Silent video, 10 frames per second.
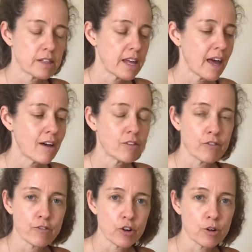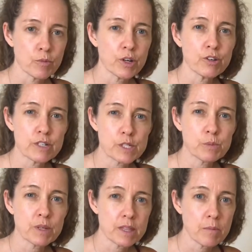They have a firm where you can
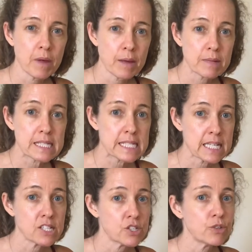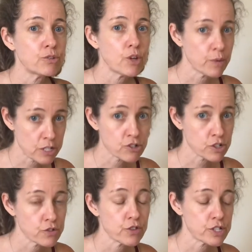split the payments into no
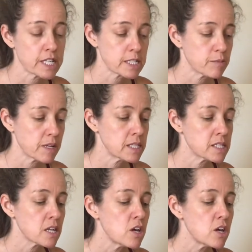interest for 6 months.